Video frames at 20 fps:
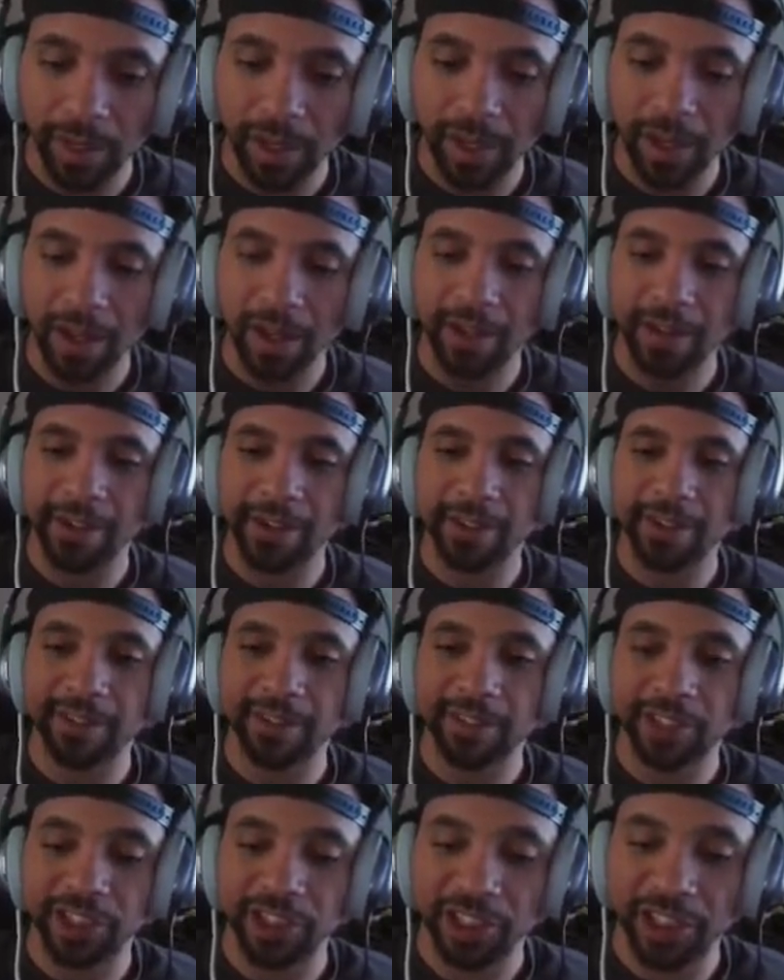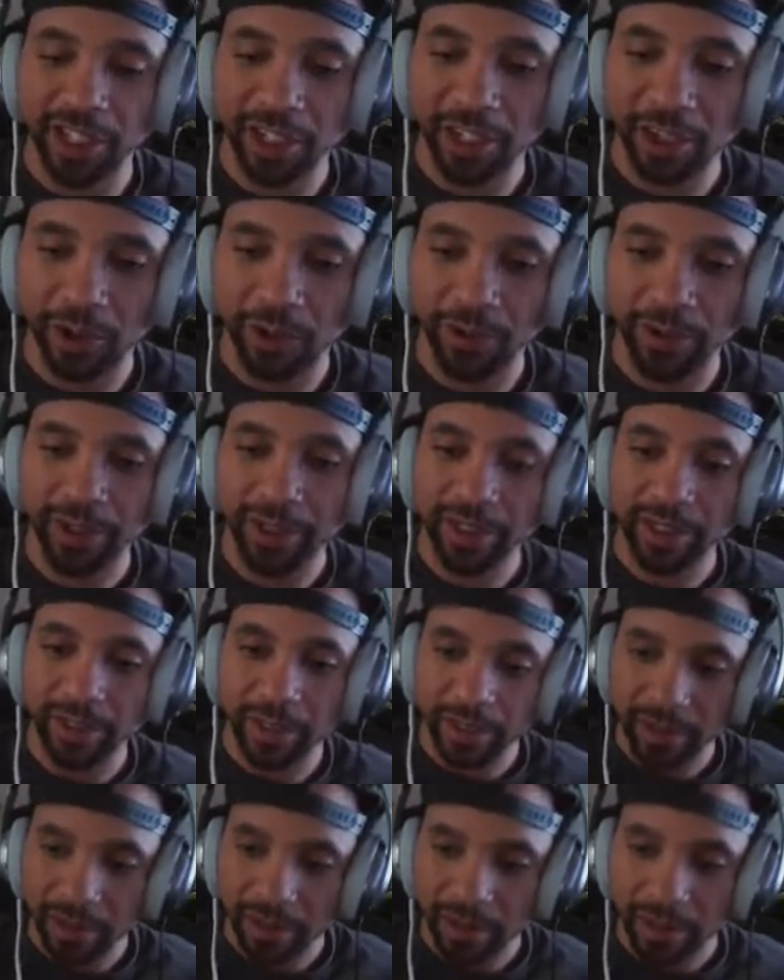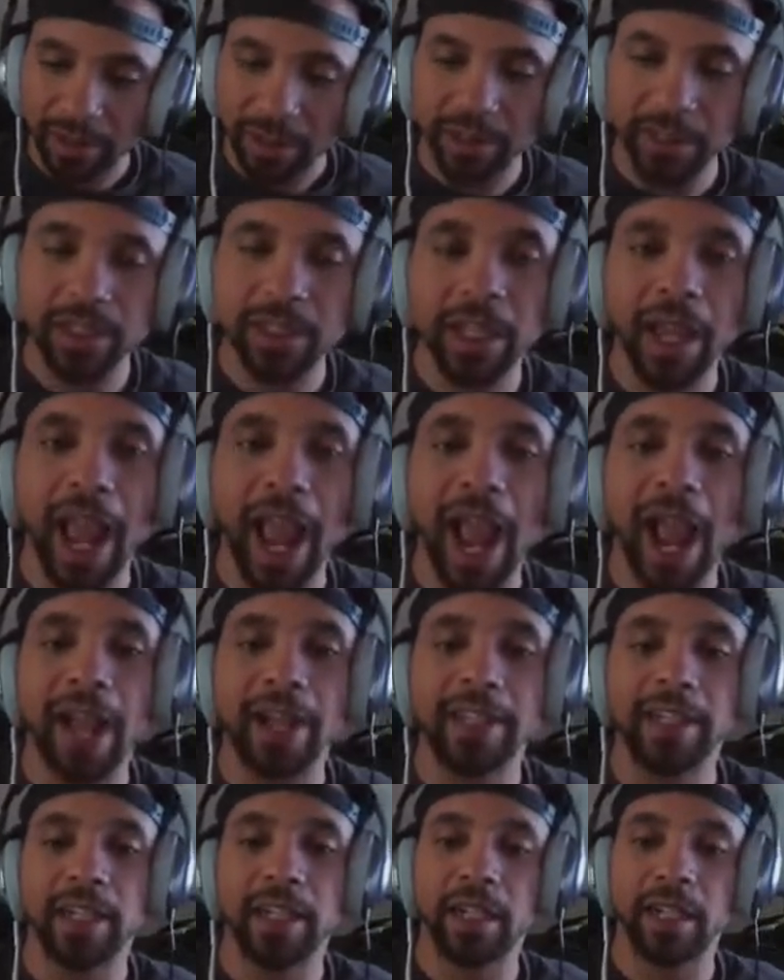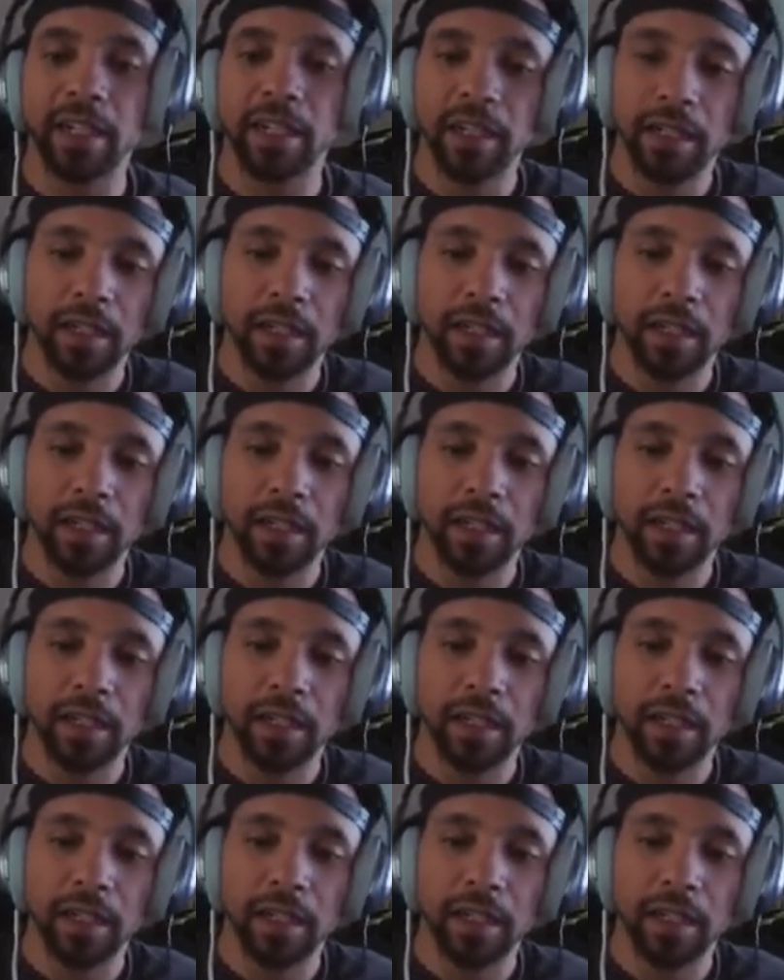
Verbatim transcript: Oh, she slit her wrist. She said accident.